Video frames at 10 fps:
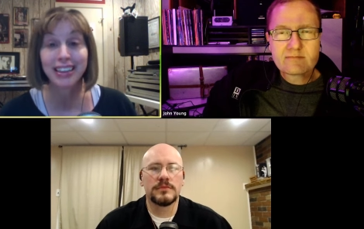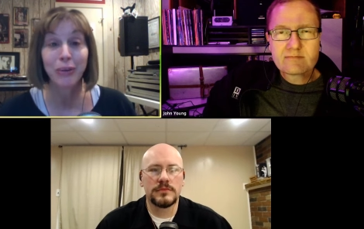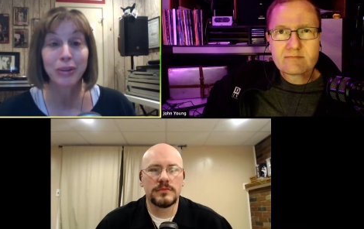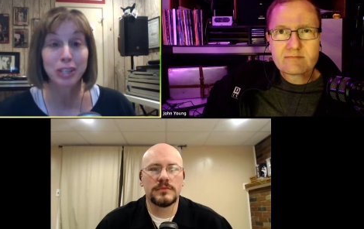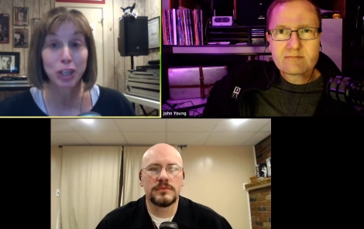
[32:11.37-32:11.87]

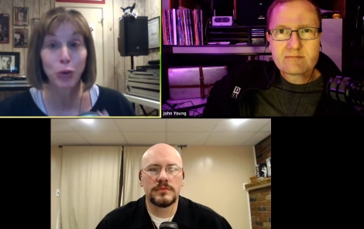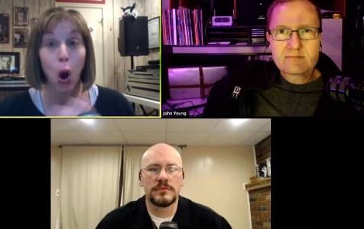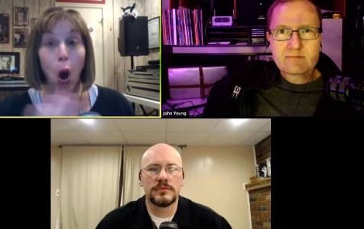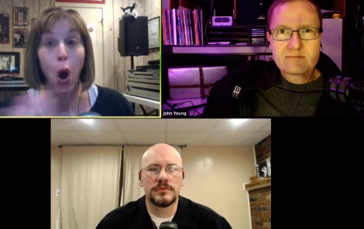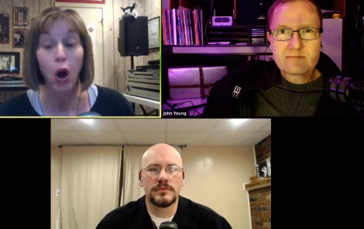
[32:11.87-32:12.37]
Speaker 1: was to
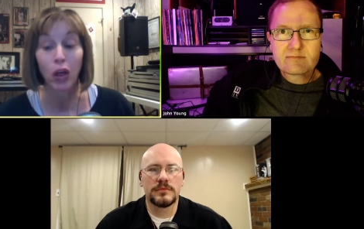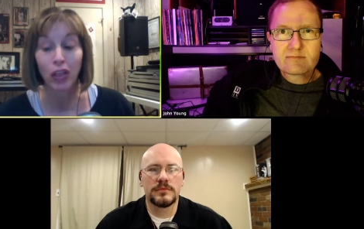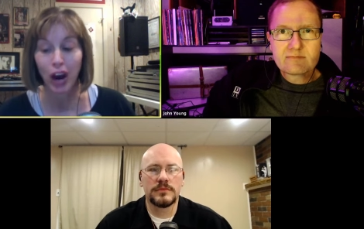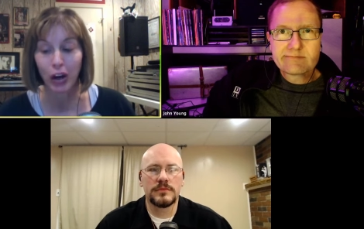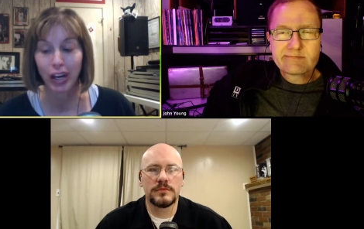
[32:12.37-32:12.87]
all of the
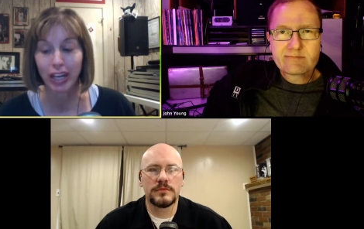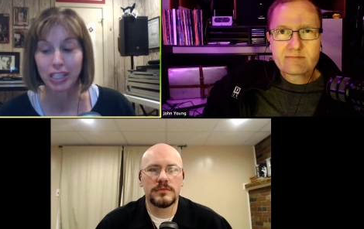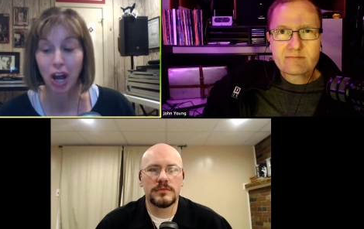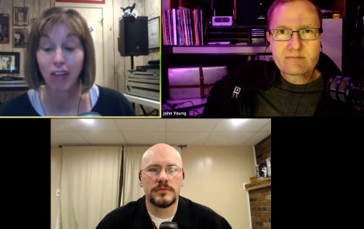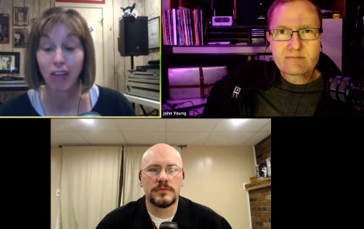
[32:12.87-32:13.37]
artists.
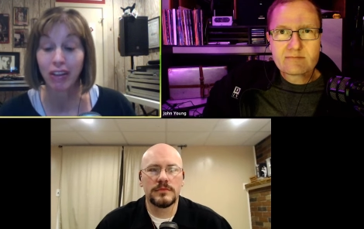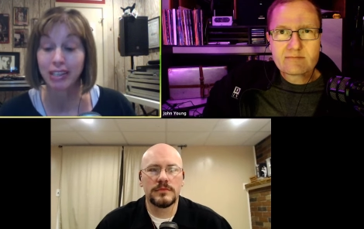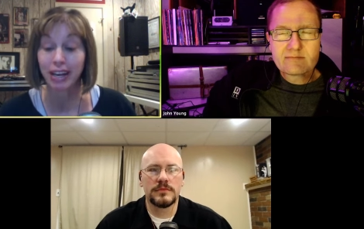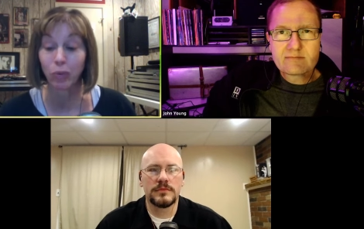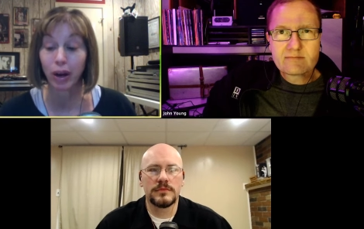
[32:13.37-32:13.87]
All they
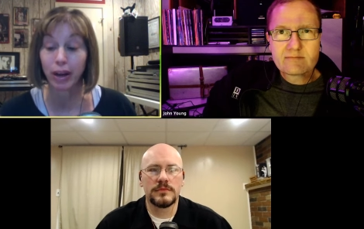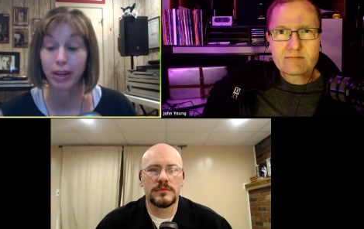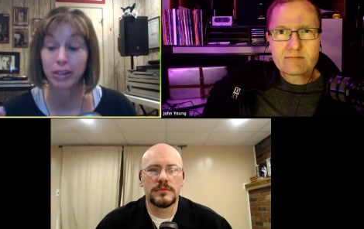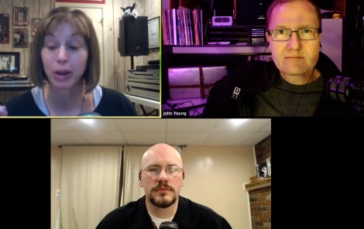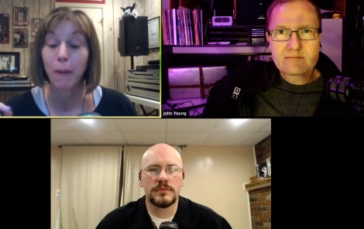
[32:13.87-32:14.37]
said
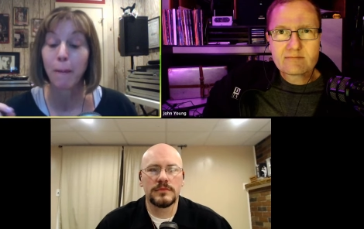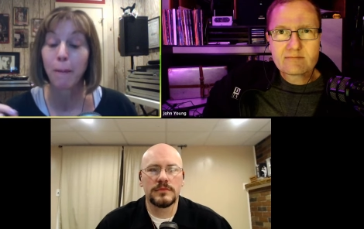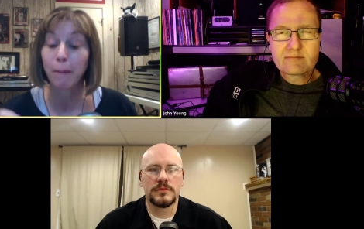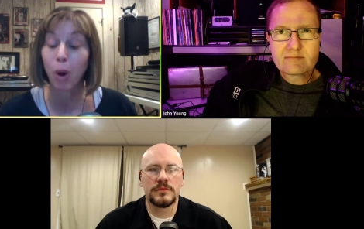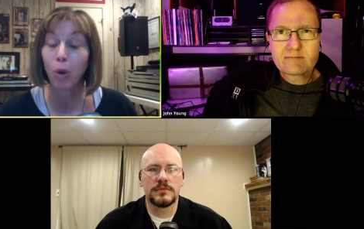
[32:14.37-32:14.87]
was
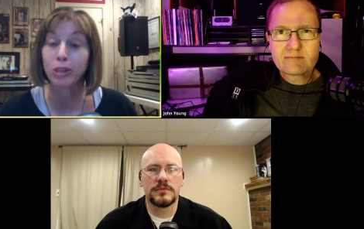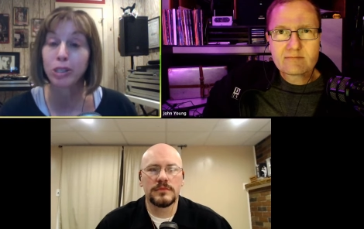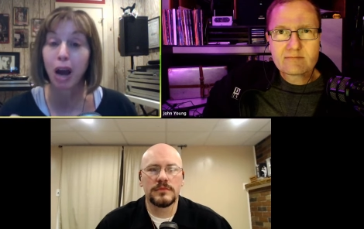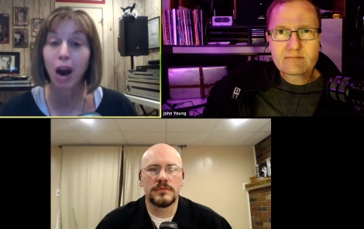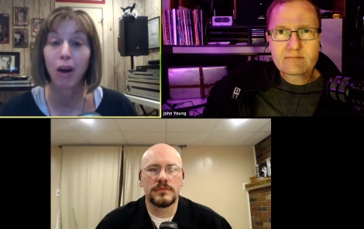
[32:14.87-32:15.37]
most
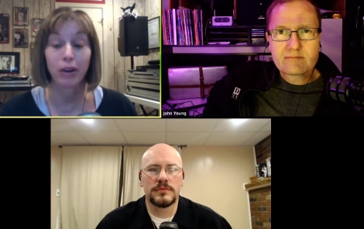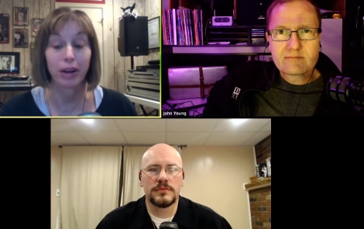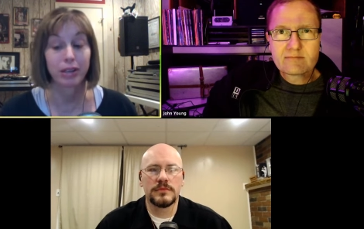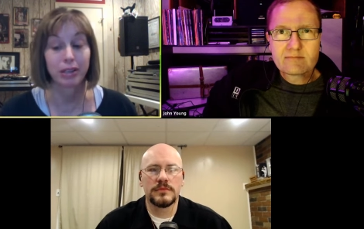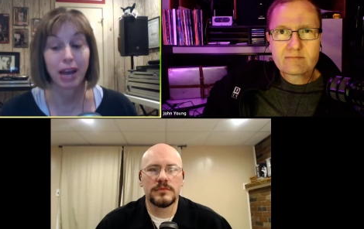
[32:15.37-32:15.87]

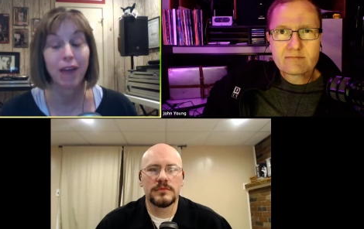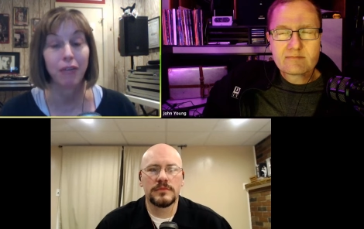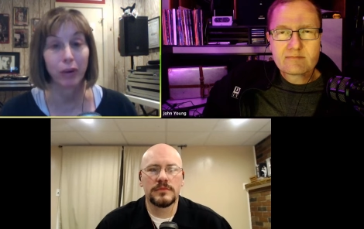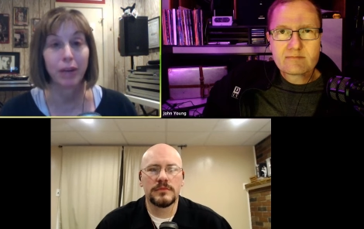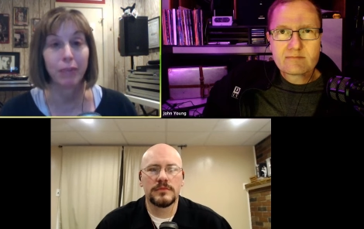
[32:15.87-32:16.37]
artists have
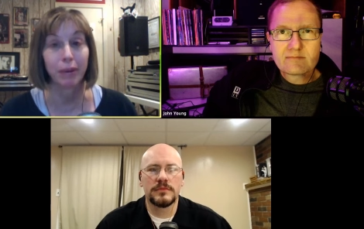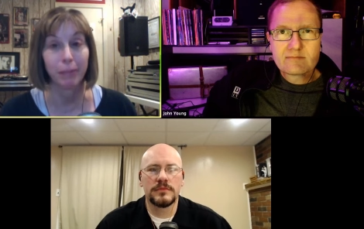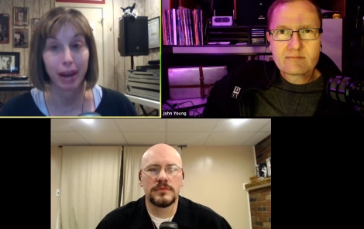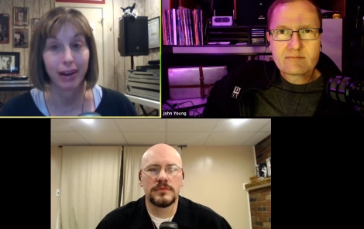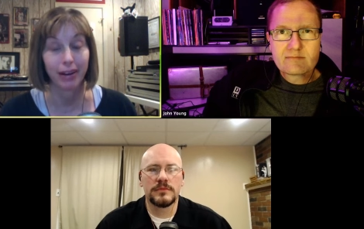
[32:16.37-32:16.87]
already been
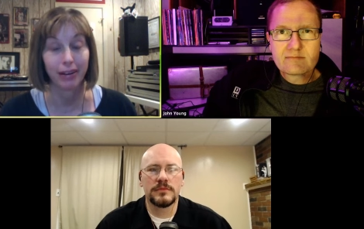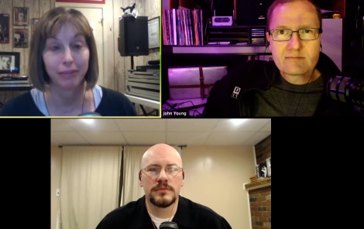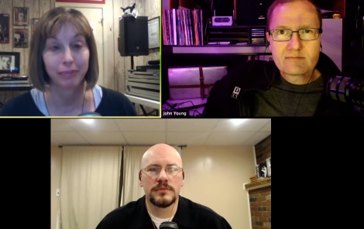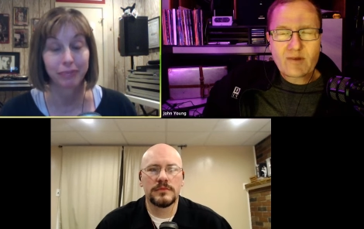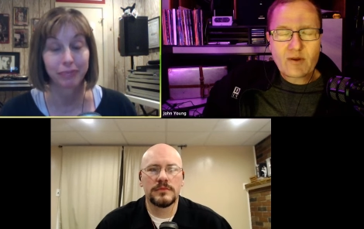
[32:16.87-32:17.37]
paid.
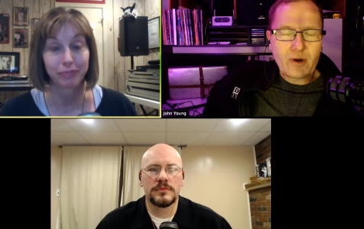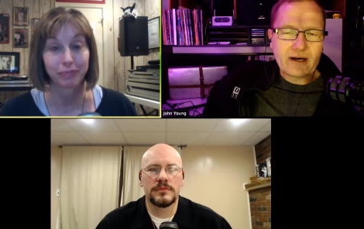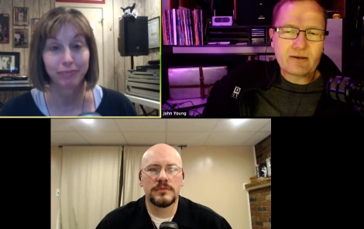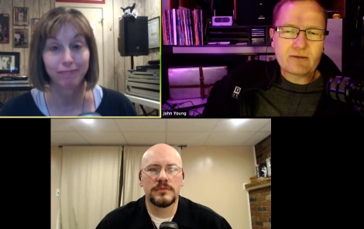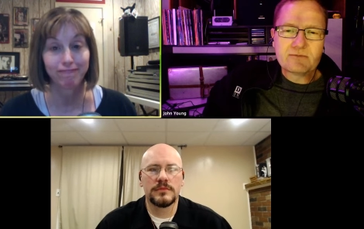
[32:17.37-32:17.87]

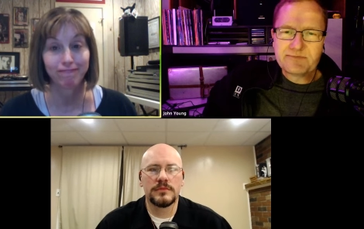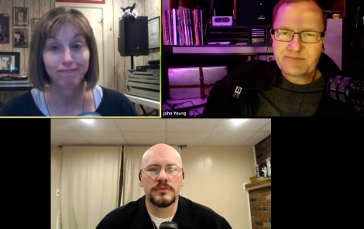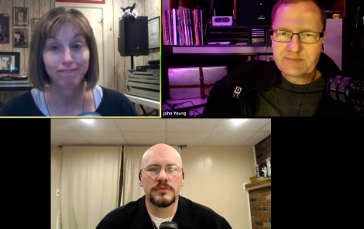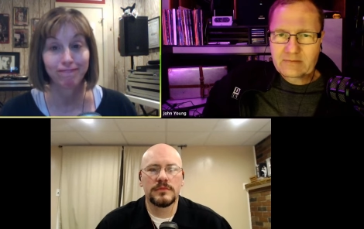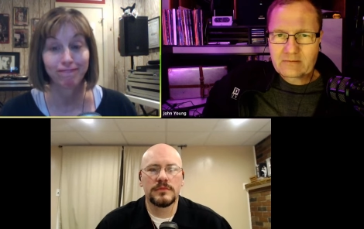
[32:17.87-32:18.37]
Speaker 2: Wow.
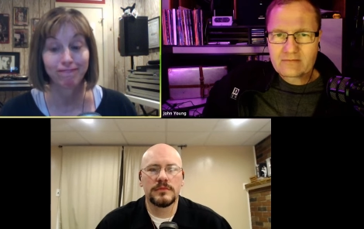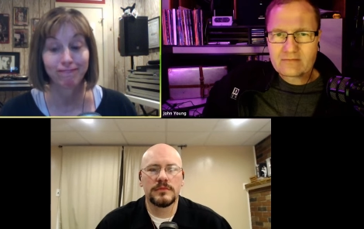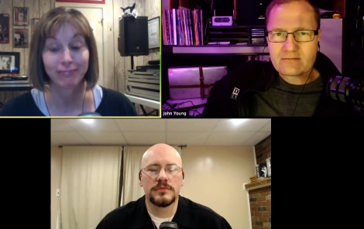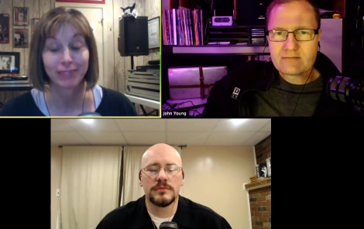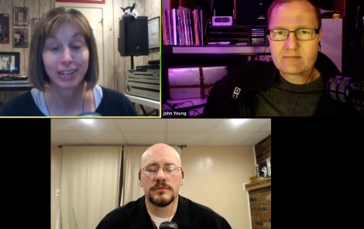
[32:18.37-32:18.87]

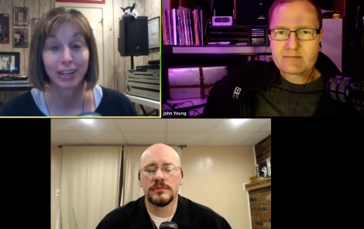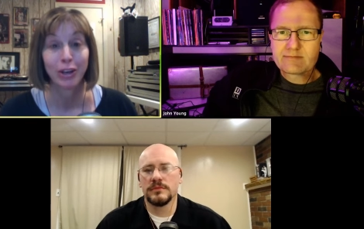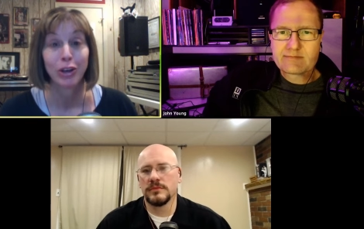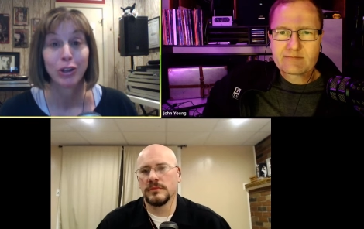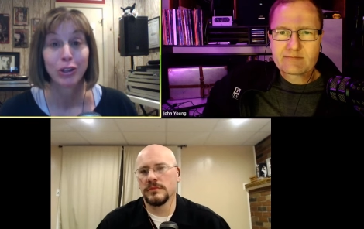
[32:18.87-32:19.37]
Mm.
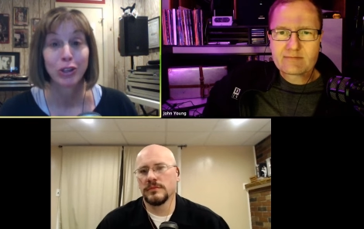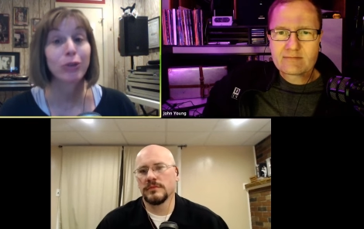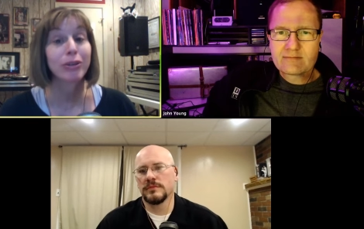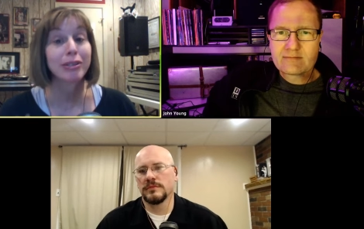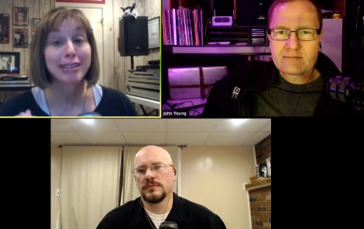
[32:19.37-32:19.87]
Speaker 1: So
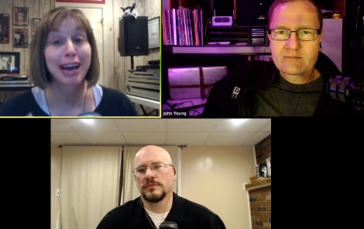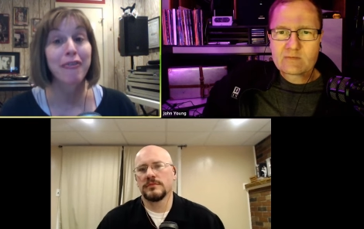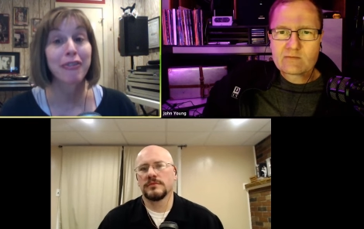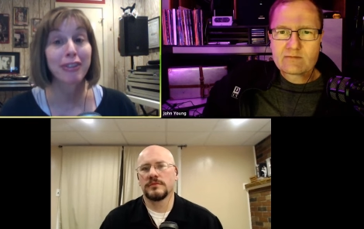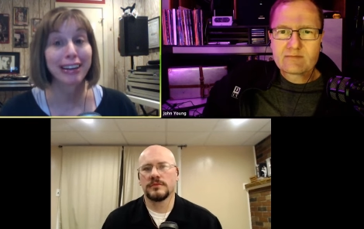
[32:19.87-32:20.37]
they're
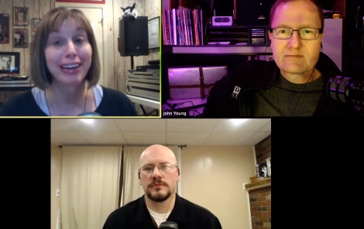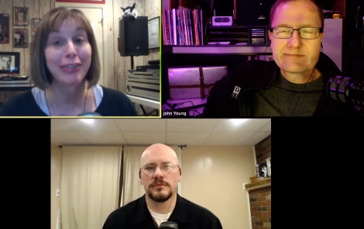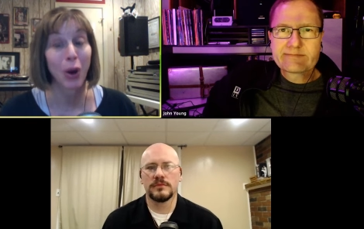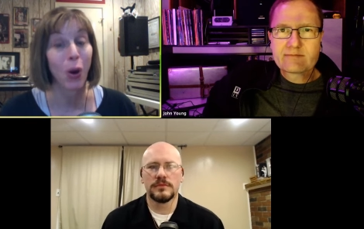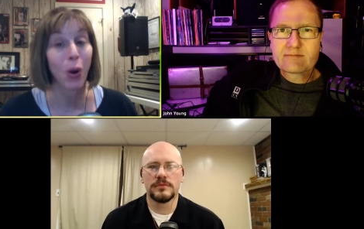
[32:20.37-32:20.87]
definitely in the
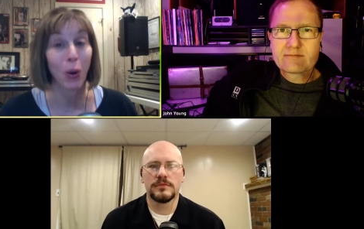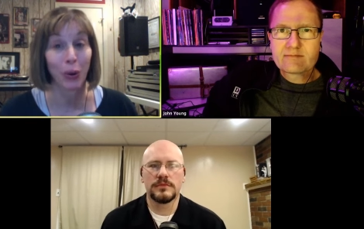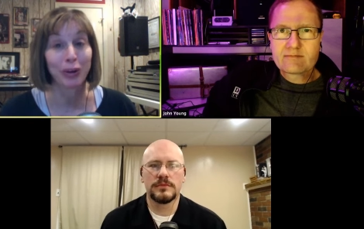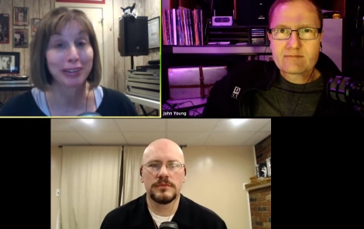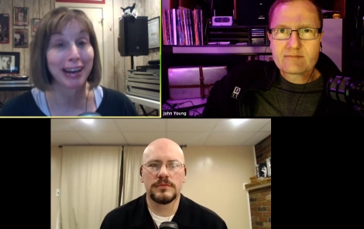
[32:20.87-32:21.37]

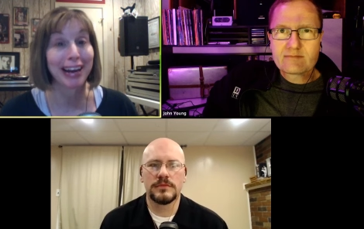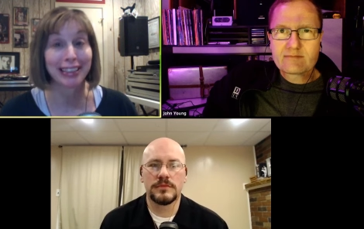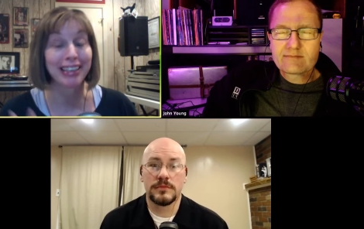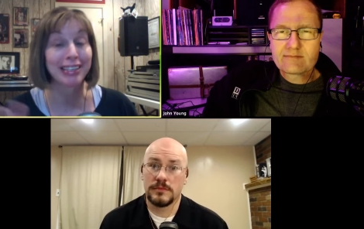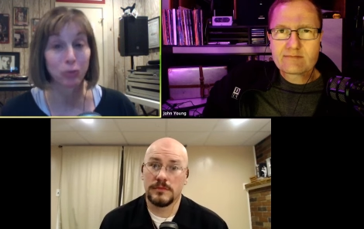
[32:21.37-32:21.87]
hole. Like
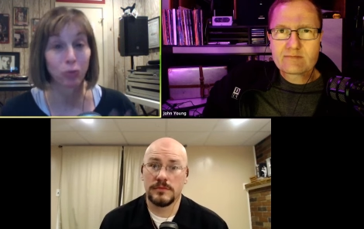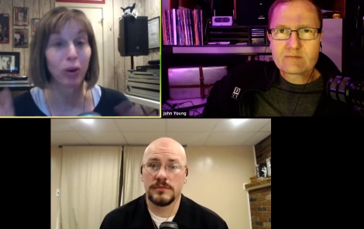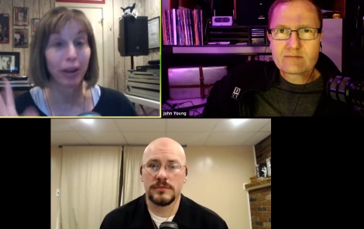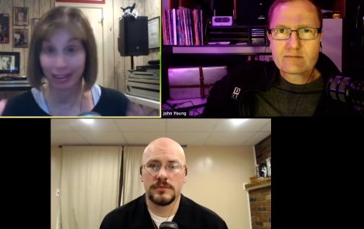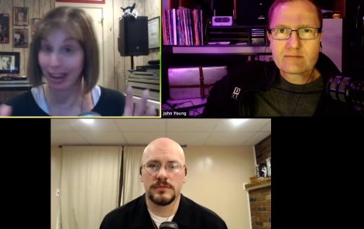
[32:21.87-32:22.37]
this,
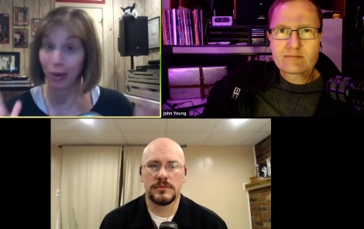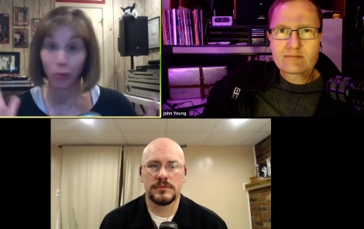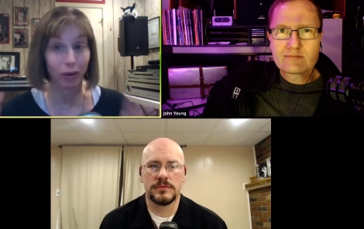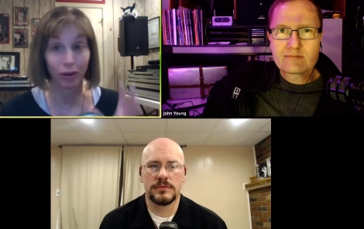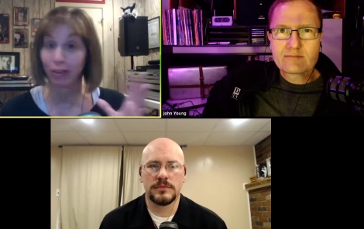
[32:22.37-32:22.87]
what they
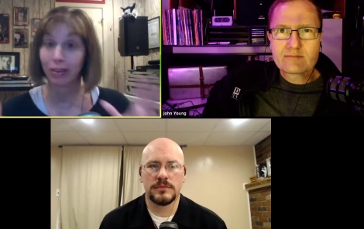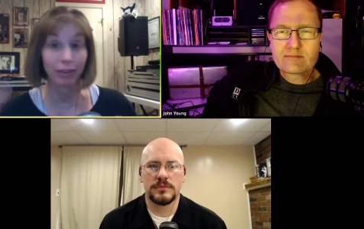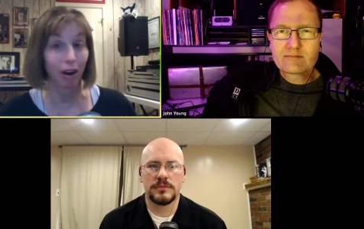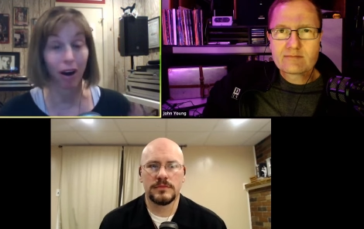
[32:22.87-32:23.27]
were all